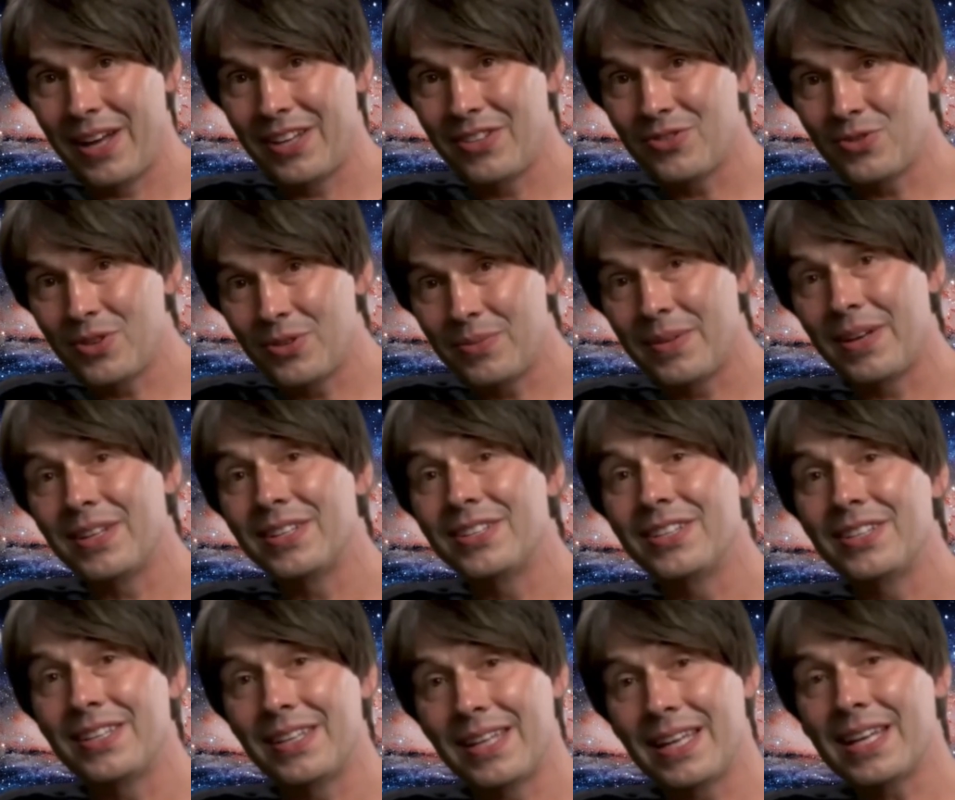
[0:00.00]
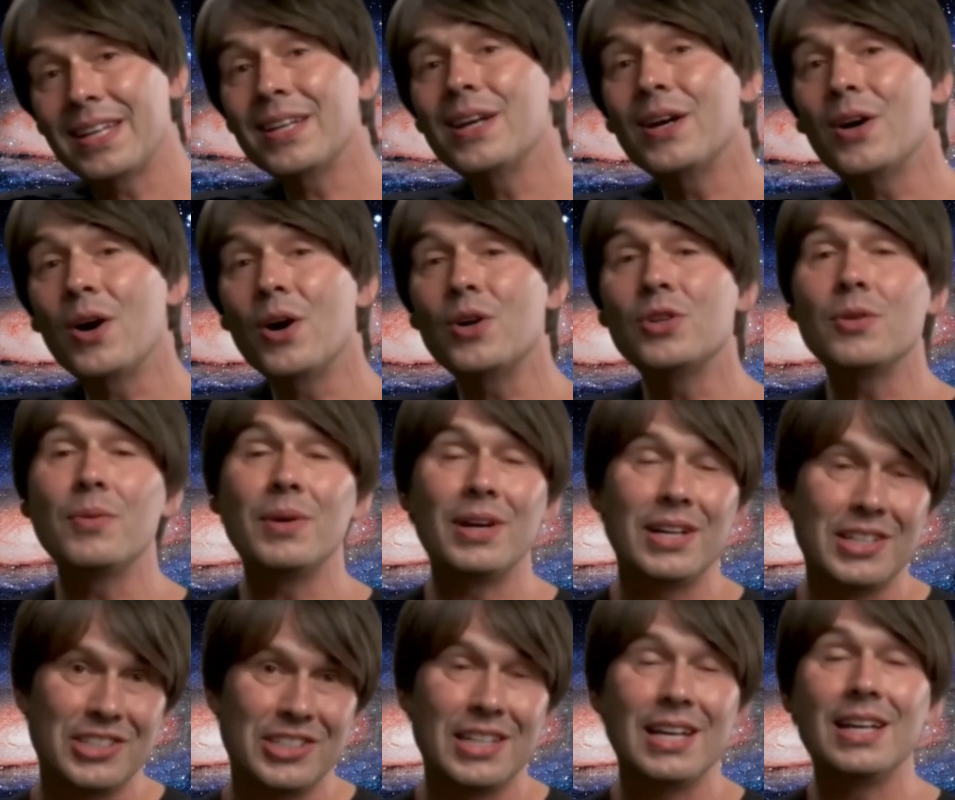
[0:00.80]
swimmers in the
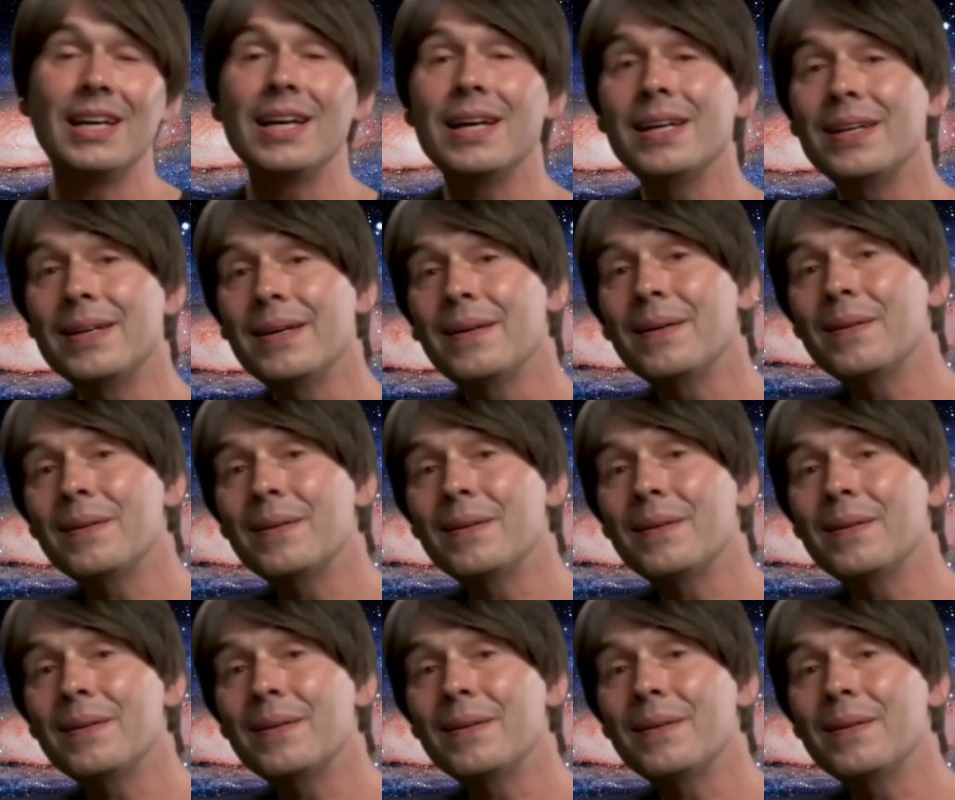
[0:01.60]
cosmic sea.